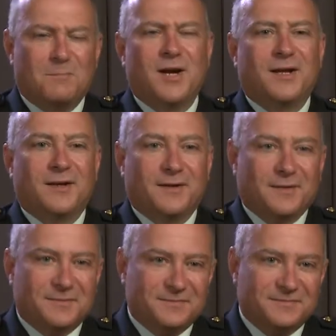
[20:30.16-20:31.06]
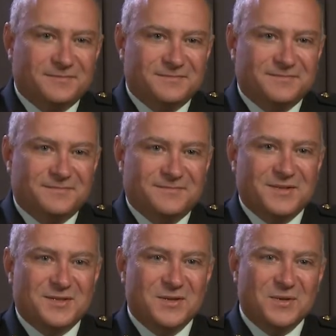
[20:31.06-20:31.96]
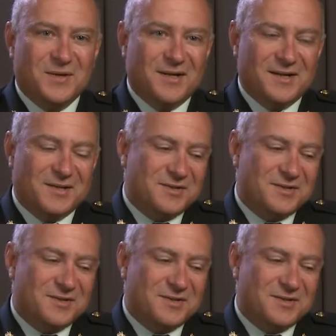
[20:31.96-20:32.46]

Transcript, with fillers: Money. So,